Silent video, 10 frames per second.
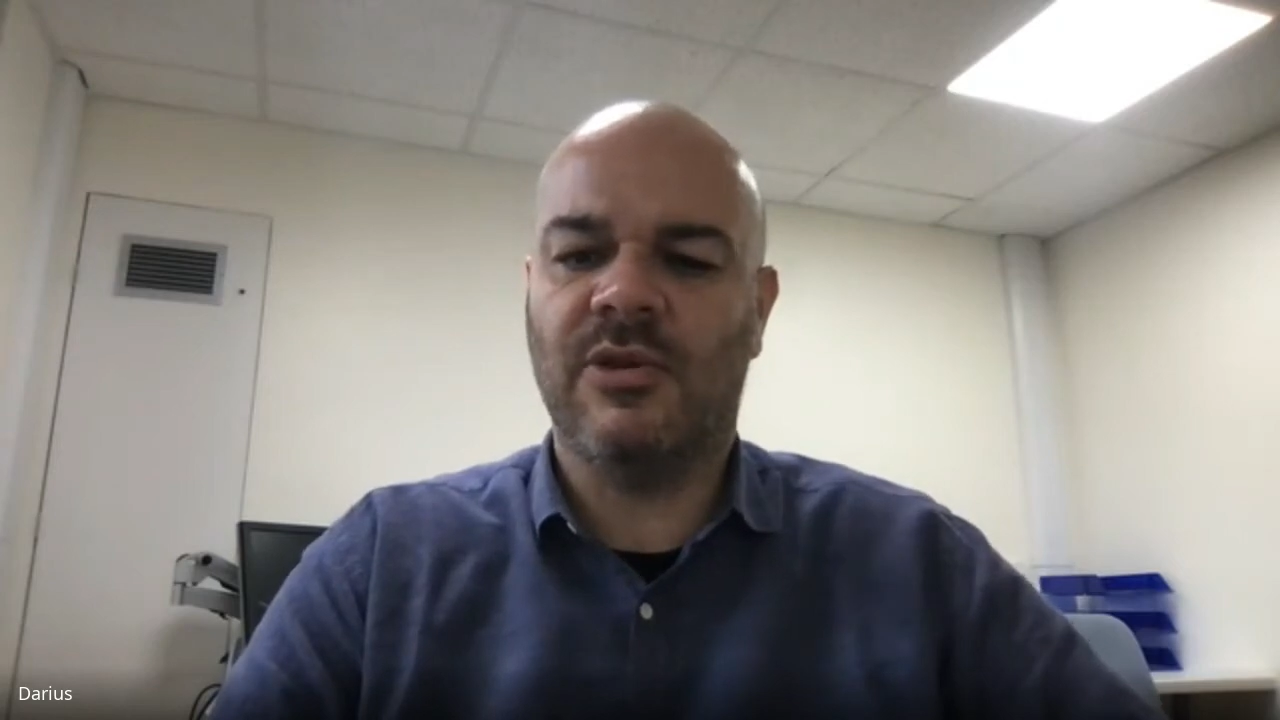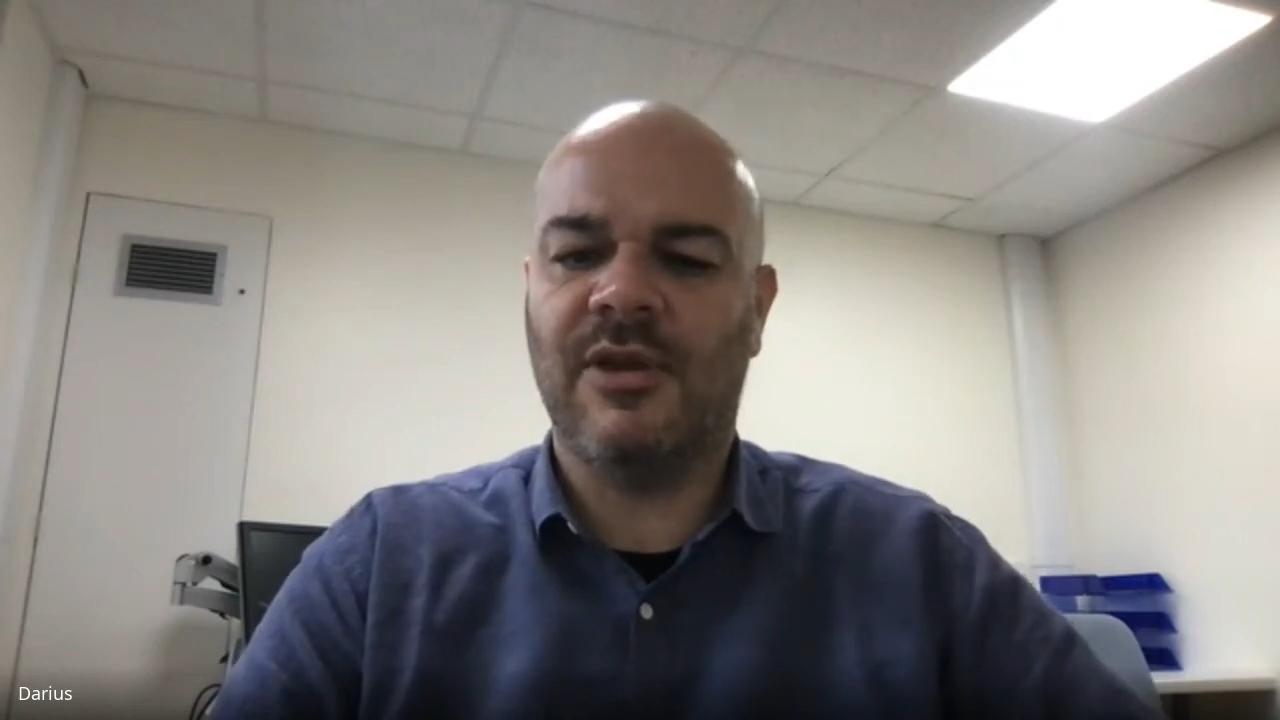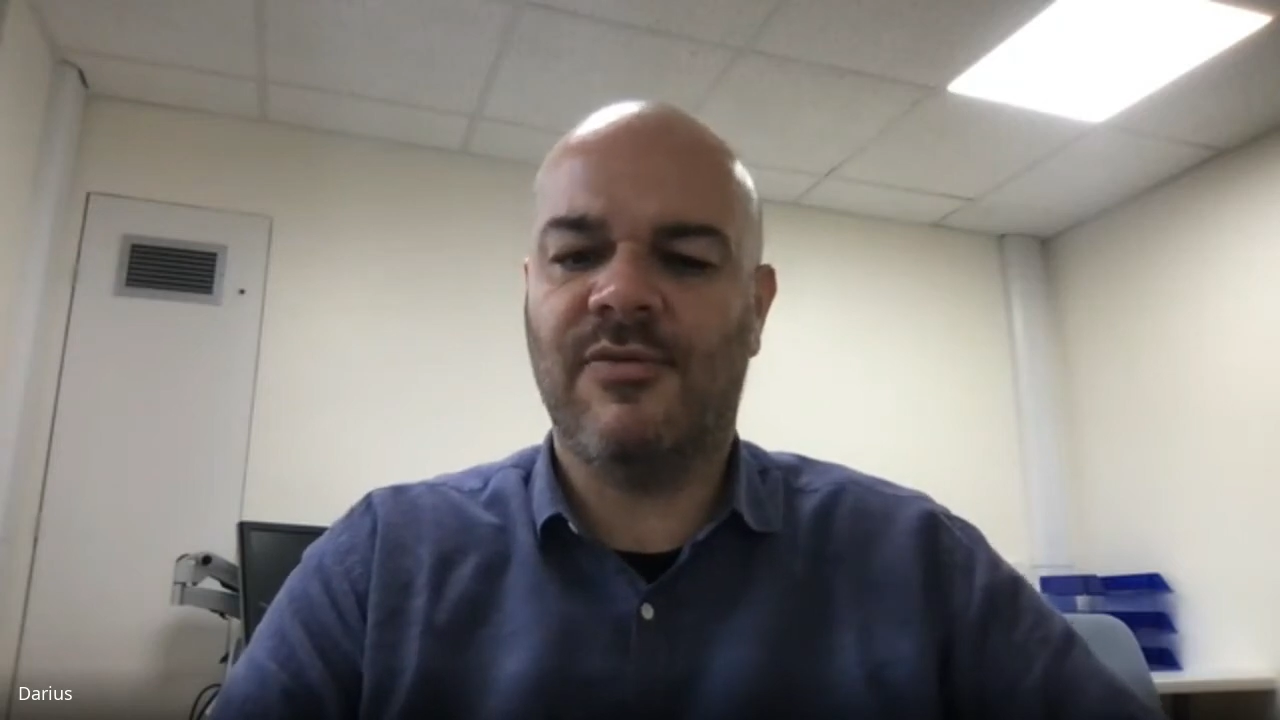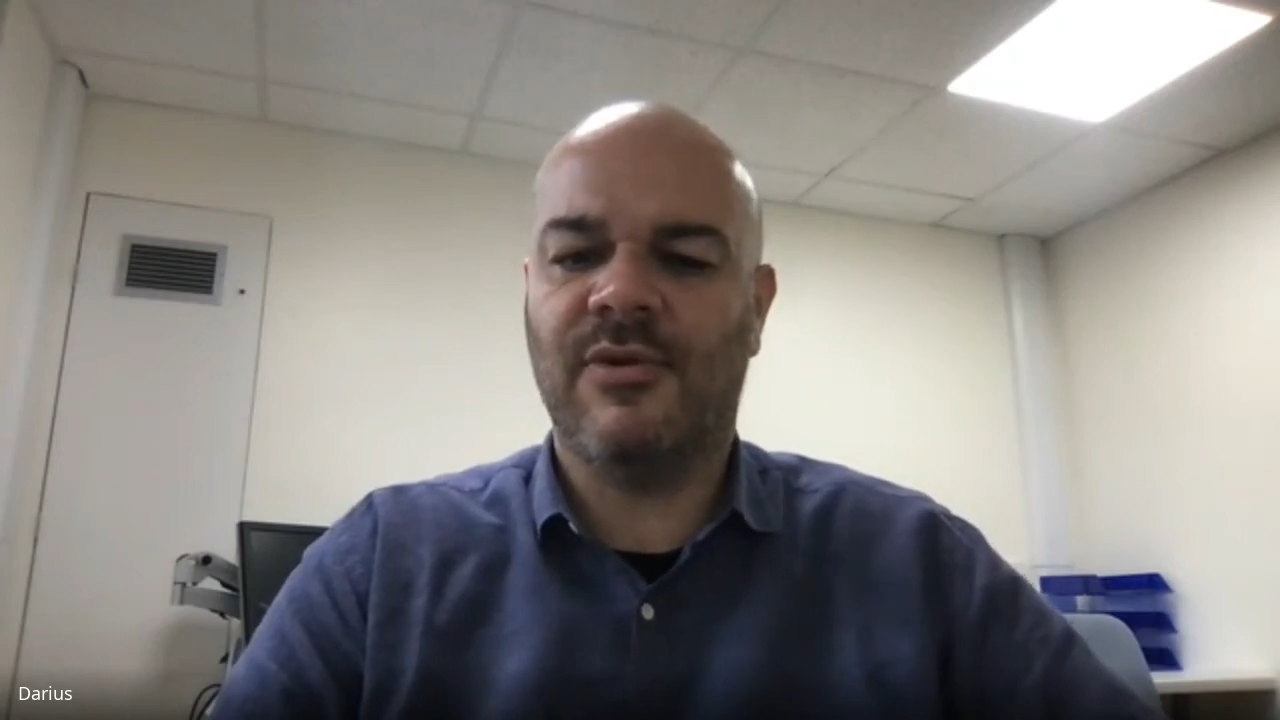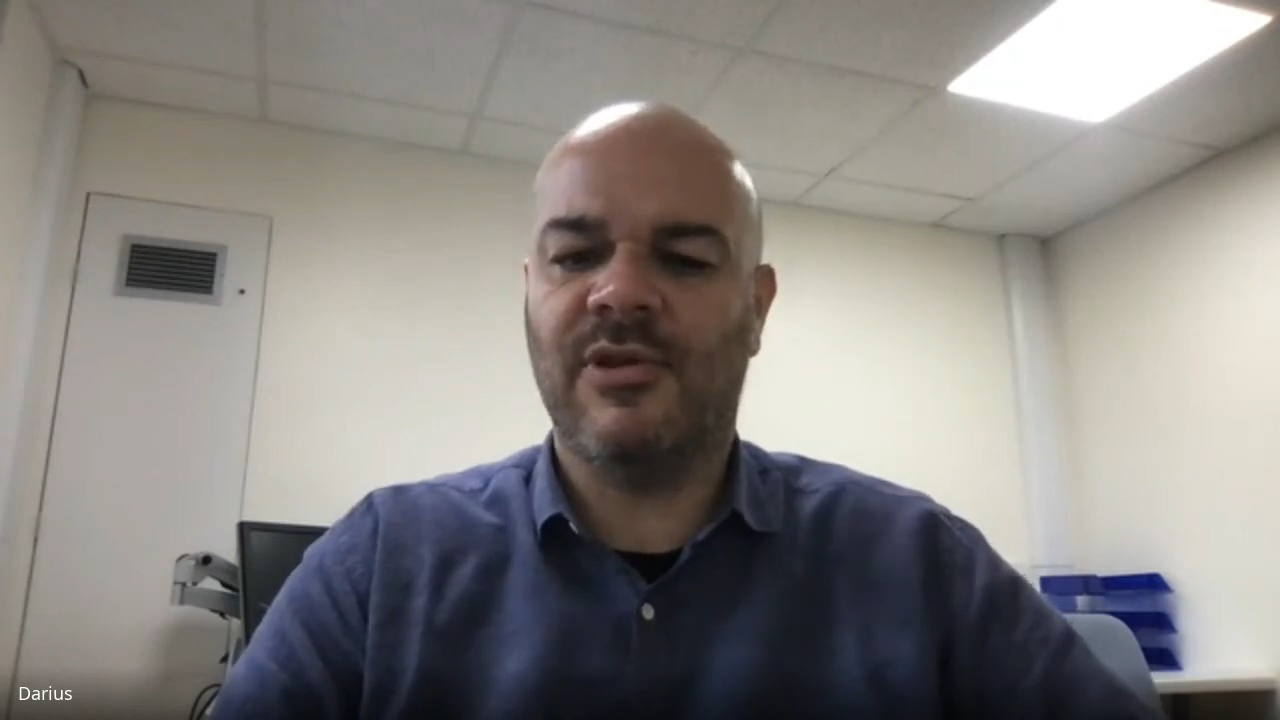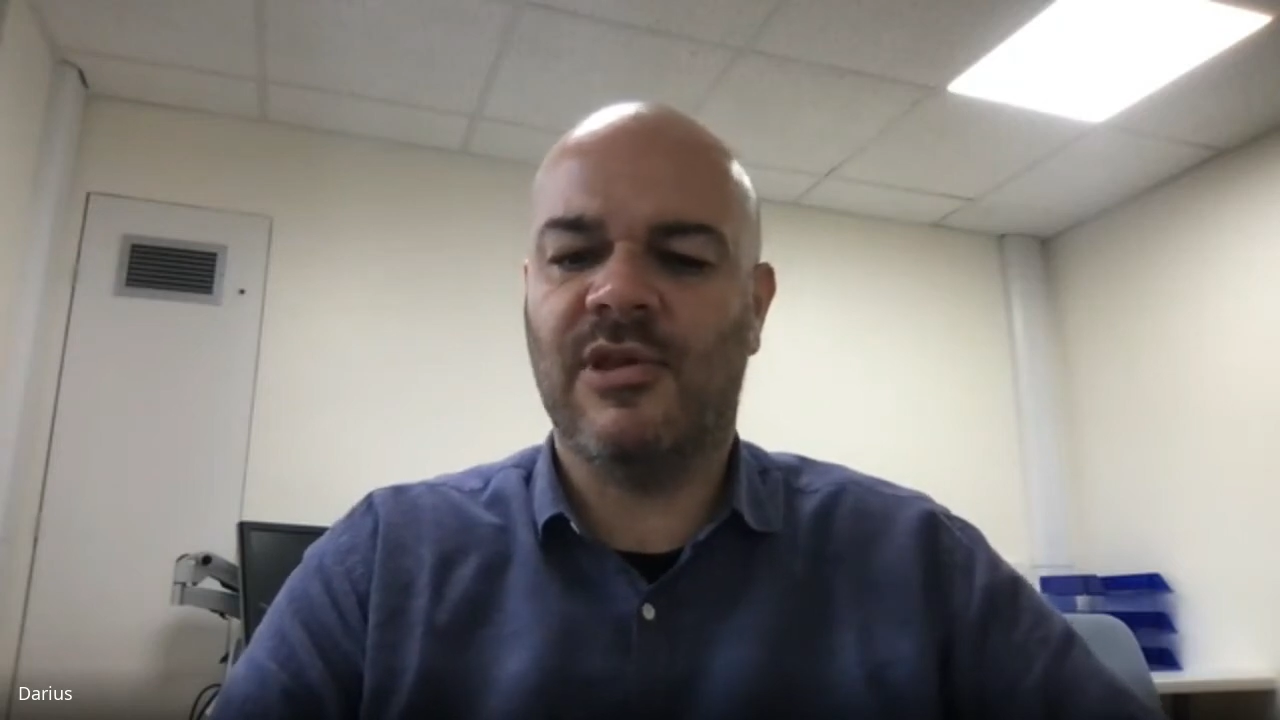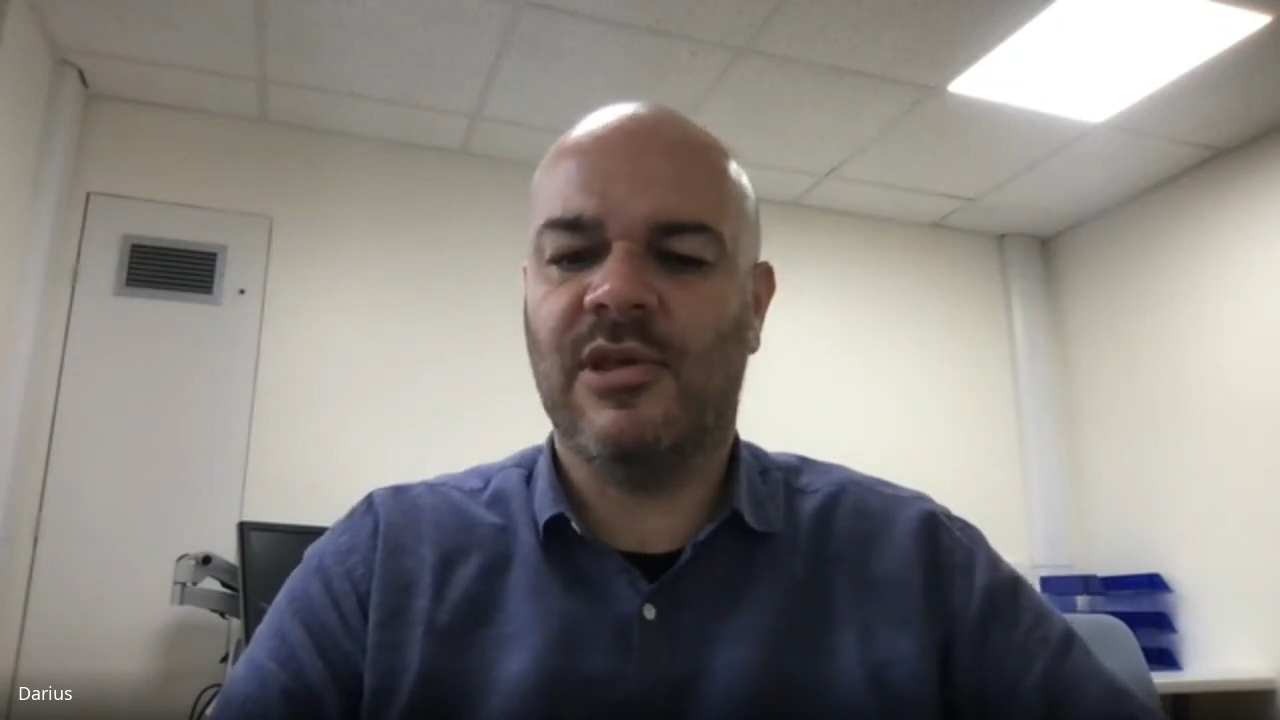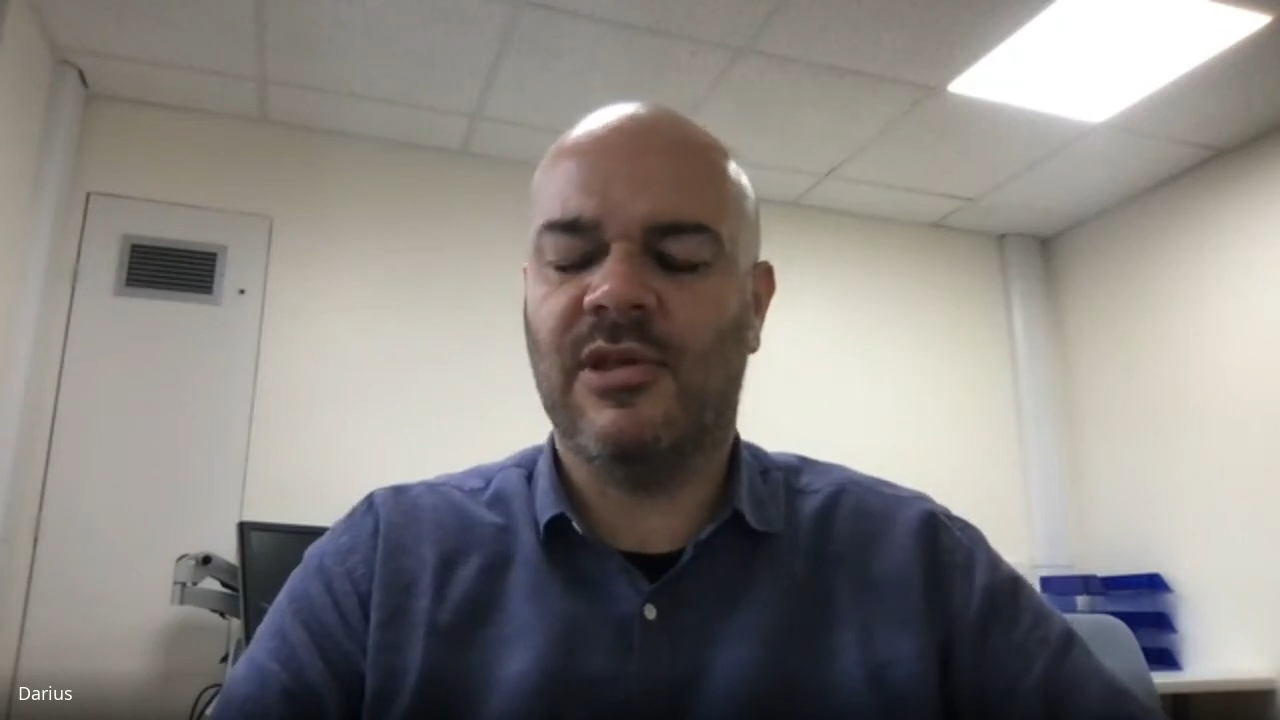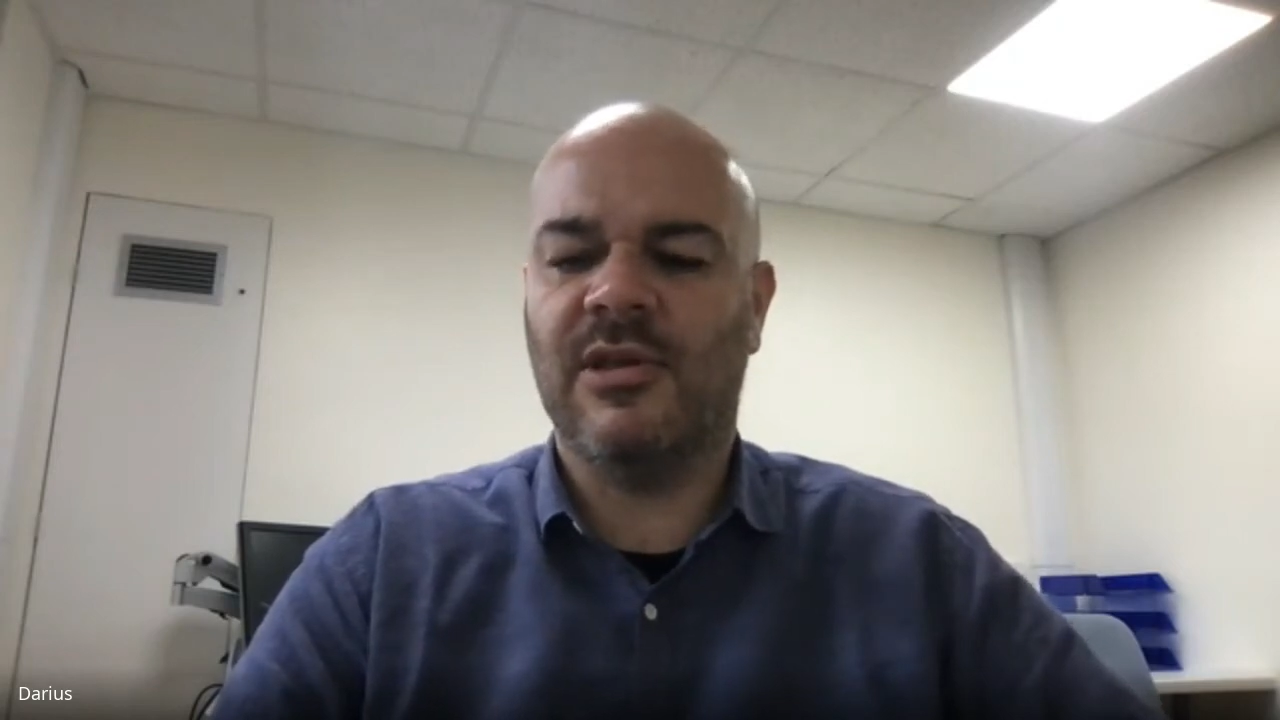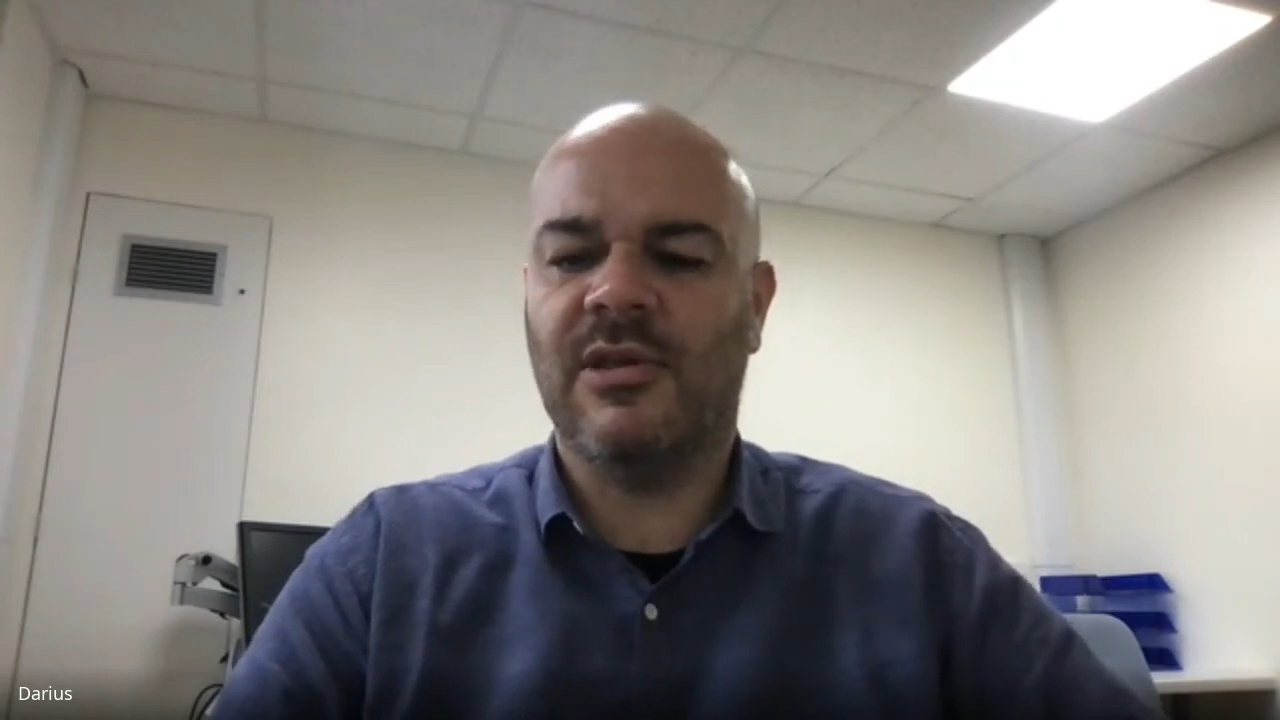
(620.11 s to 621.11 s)

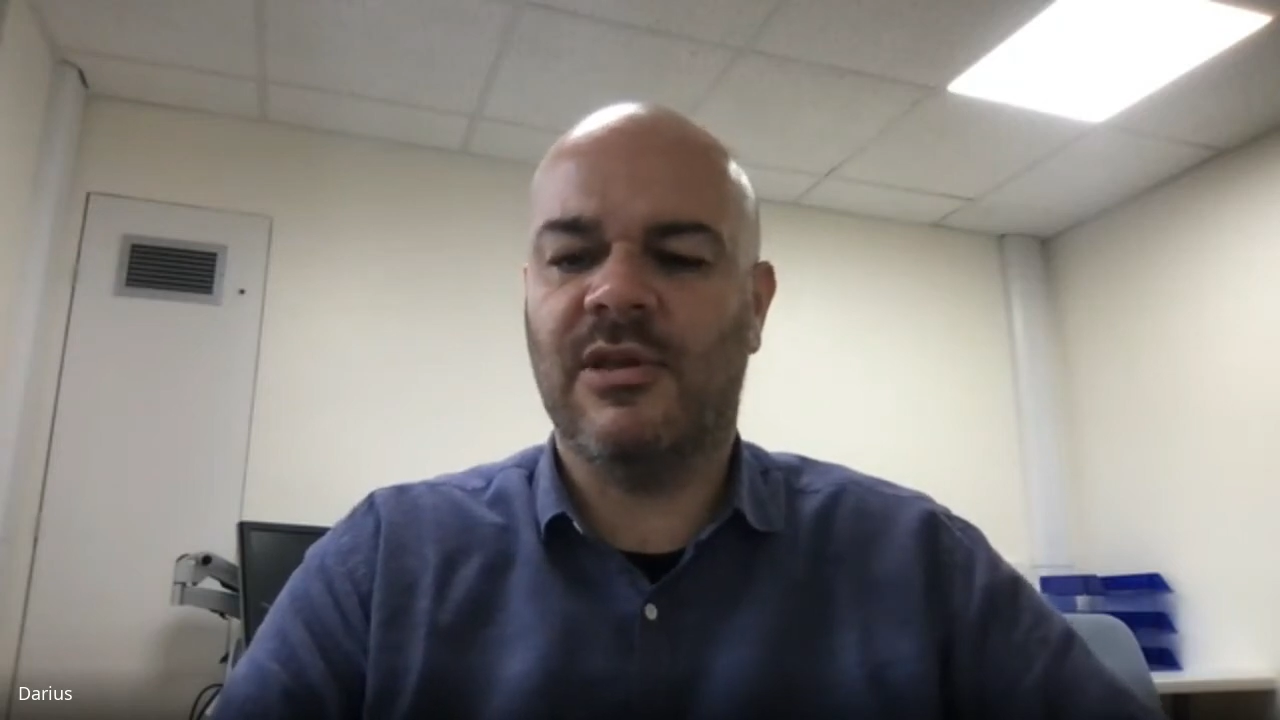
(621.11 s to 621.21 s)
differences in the